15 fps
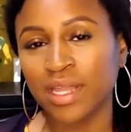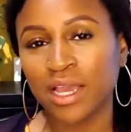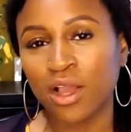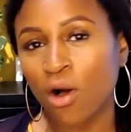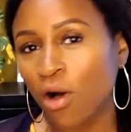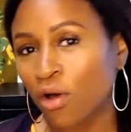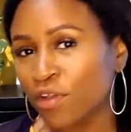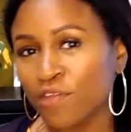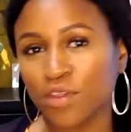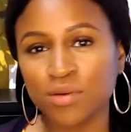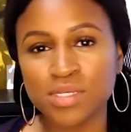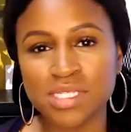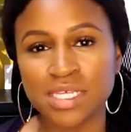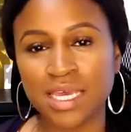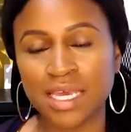Like all of
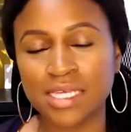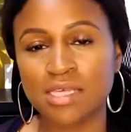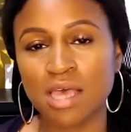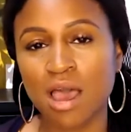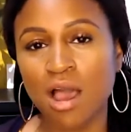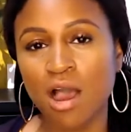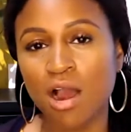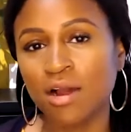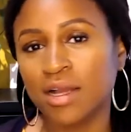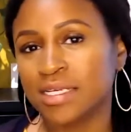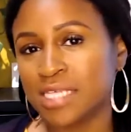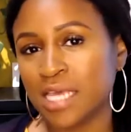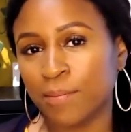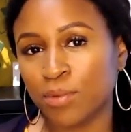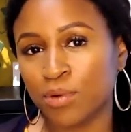those things are
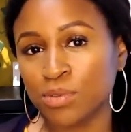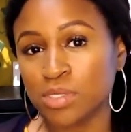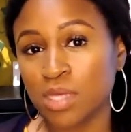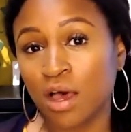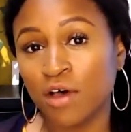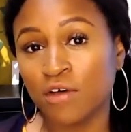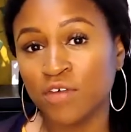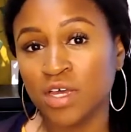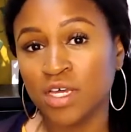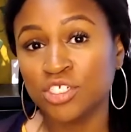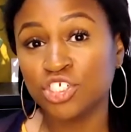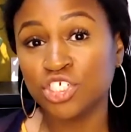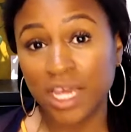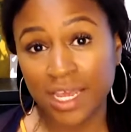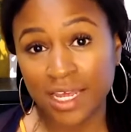examples of
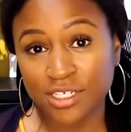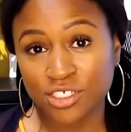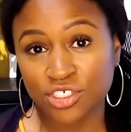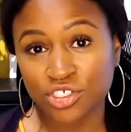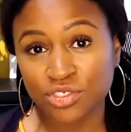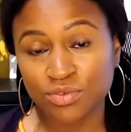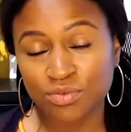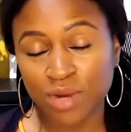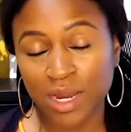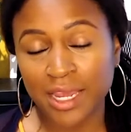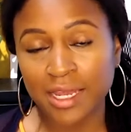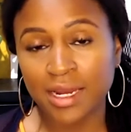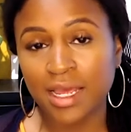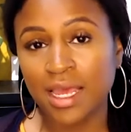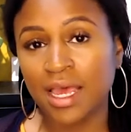change,
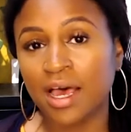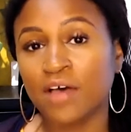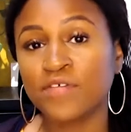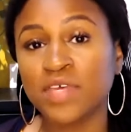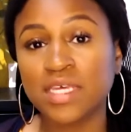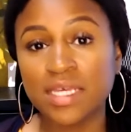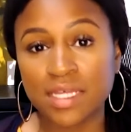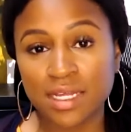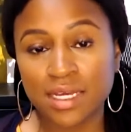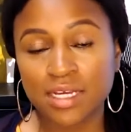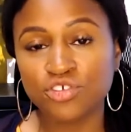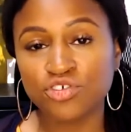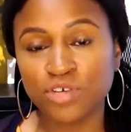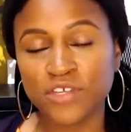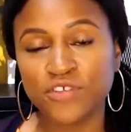right? Of healing,
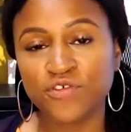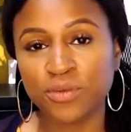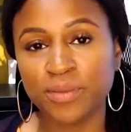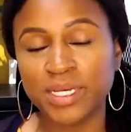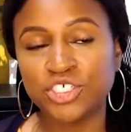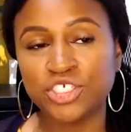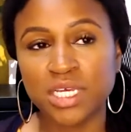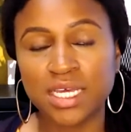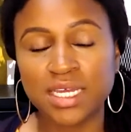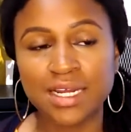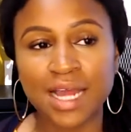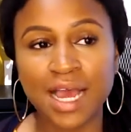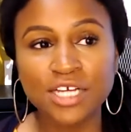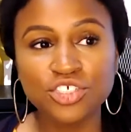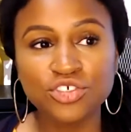a transformation.
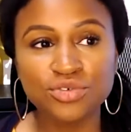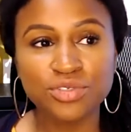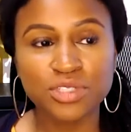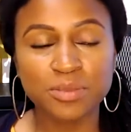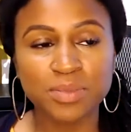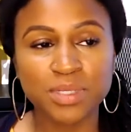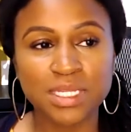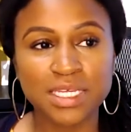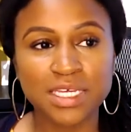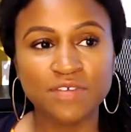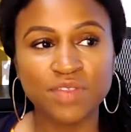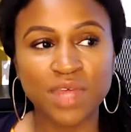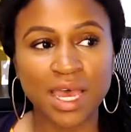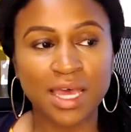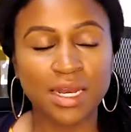And I truly
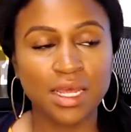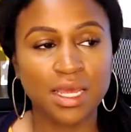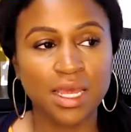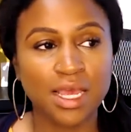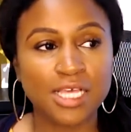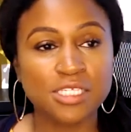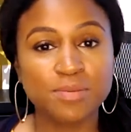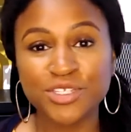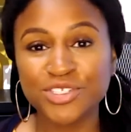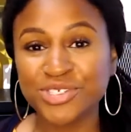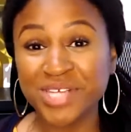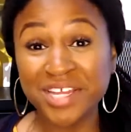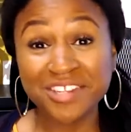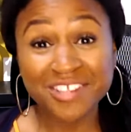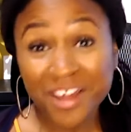believe that as much
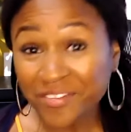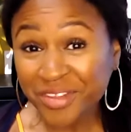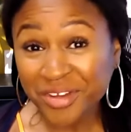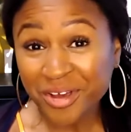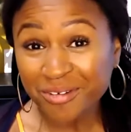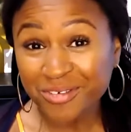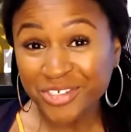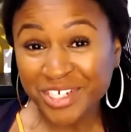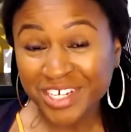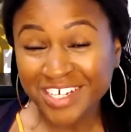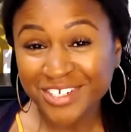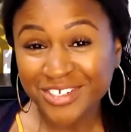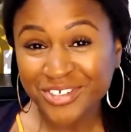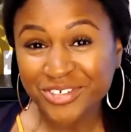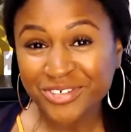as I love the coaching
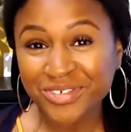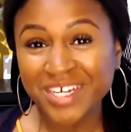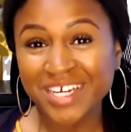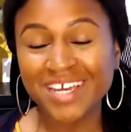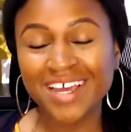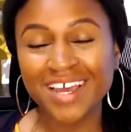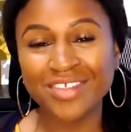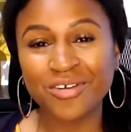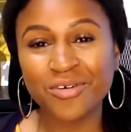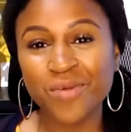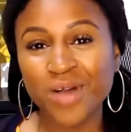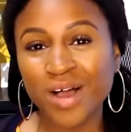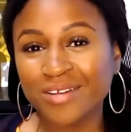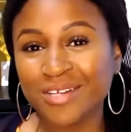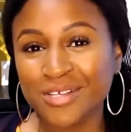industry and the
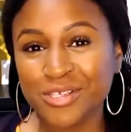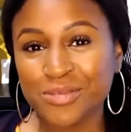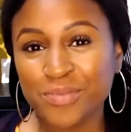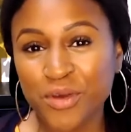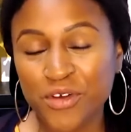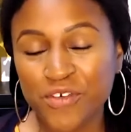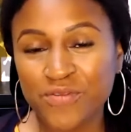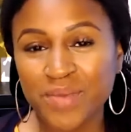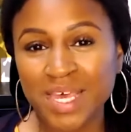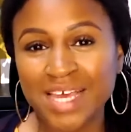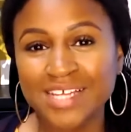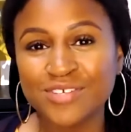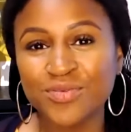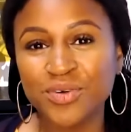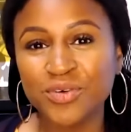wellness
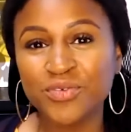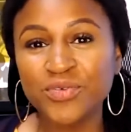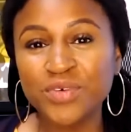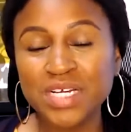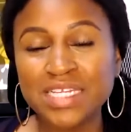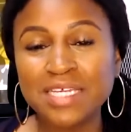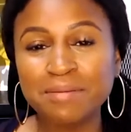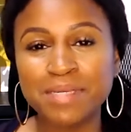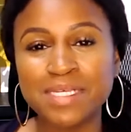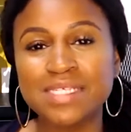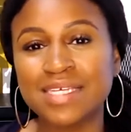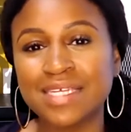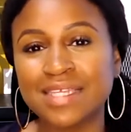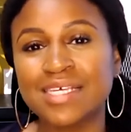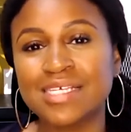movement, we're really
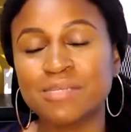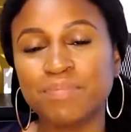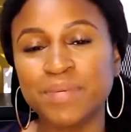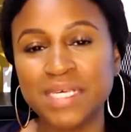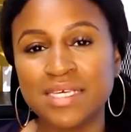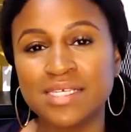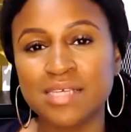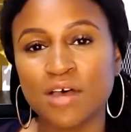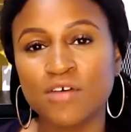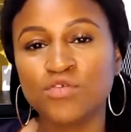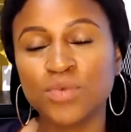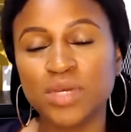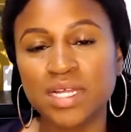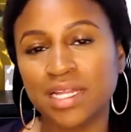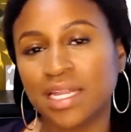missing this piece
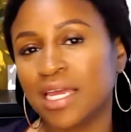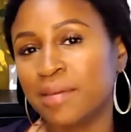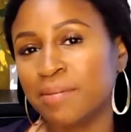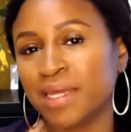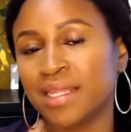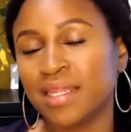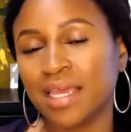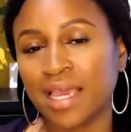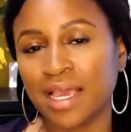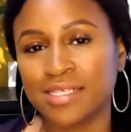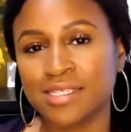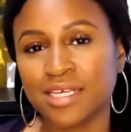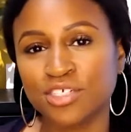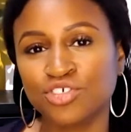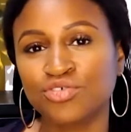of reclaiming the
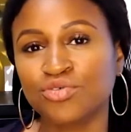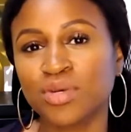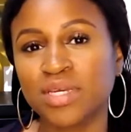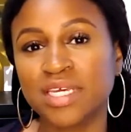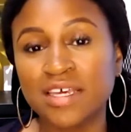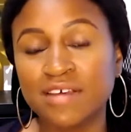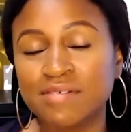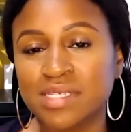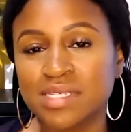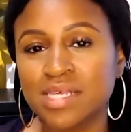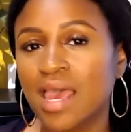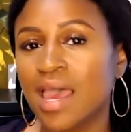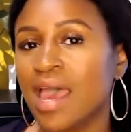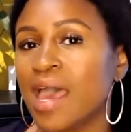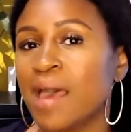ancestral gifts
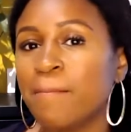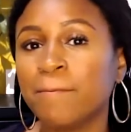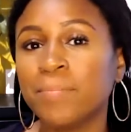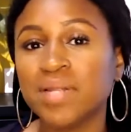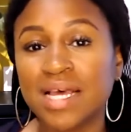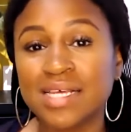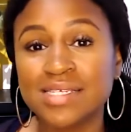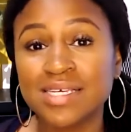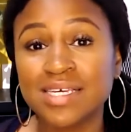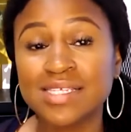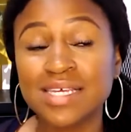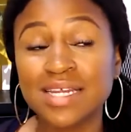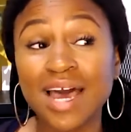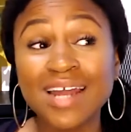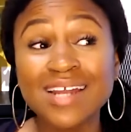and
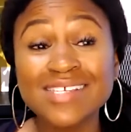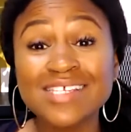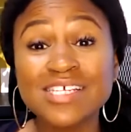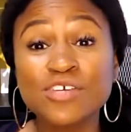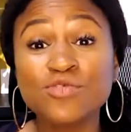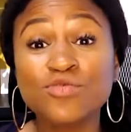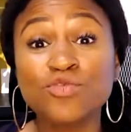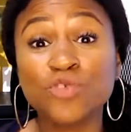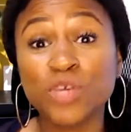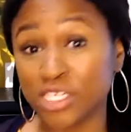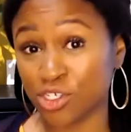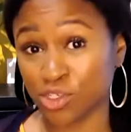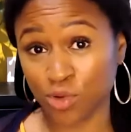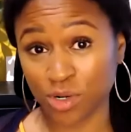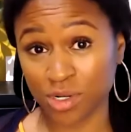blessings and honestly,
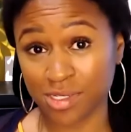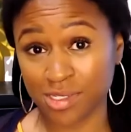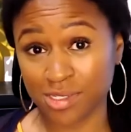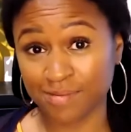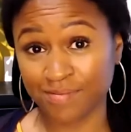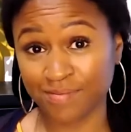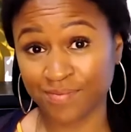resource.